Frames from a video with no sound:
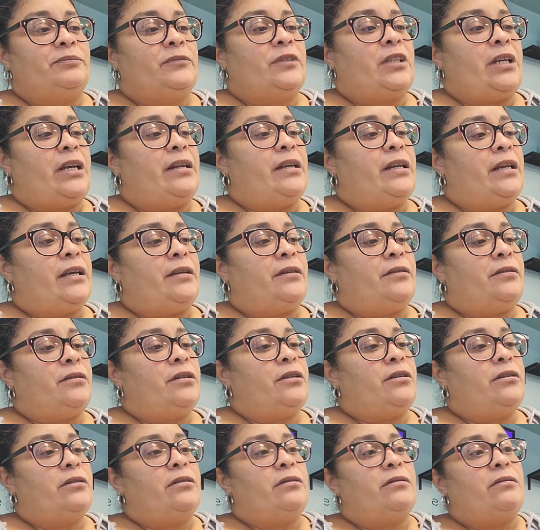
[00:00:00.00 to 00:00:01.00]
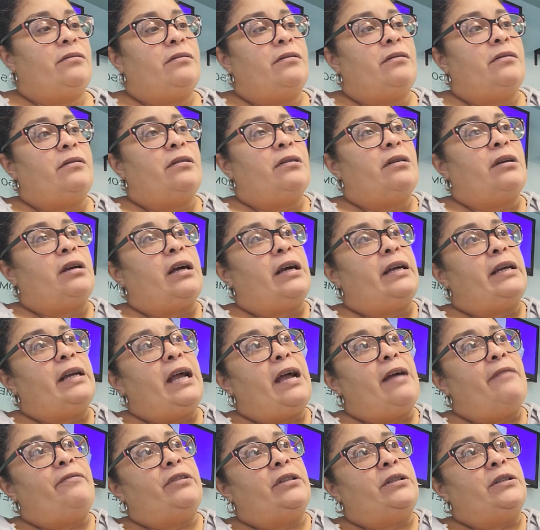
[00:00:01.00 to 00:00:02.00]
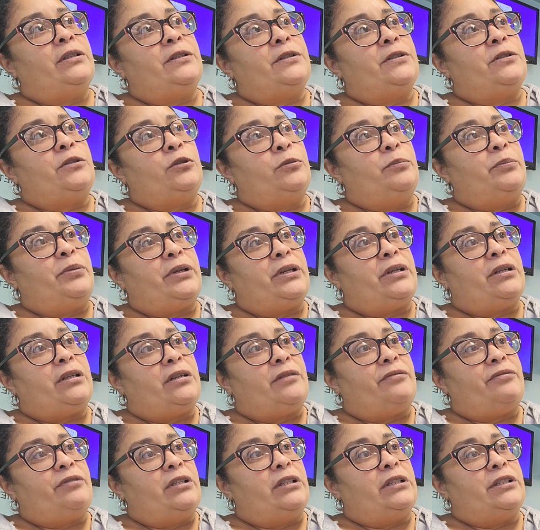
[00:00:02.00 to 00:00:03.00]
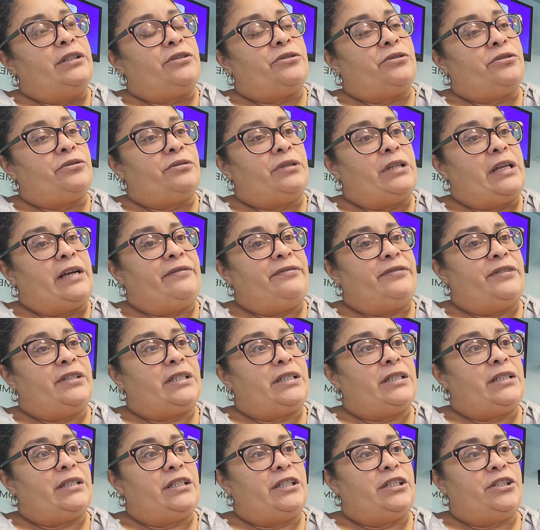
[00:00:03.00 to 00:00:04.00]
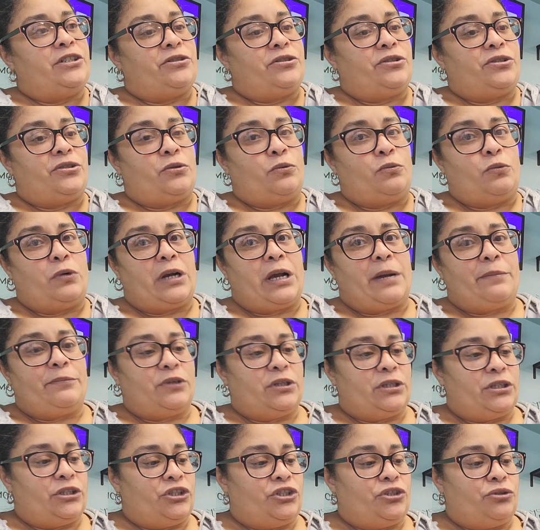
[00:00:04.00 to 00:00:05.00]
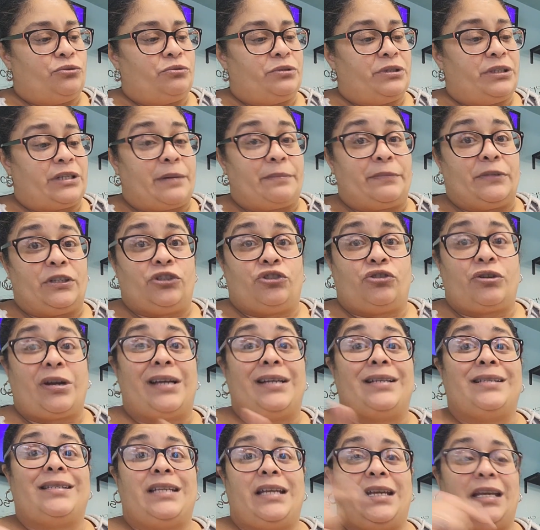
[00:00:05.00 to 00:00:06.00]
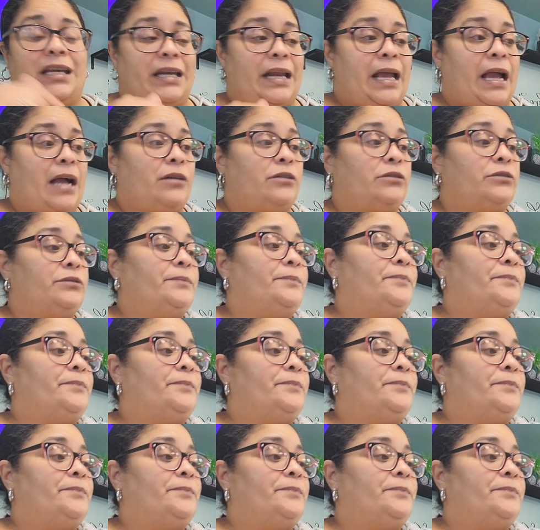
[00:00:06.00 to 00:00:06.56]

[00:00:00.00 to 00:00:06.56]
And then I have a little bit of glitter left in here, so what I'm going to do is I'm going to try to take it out,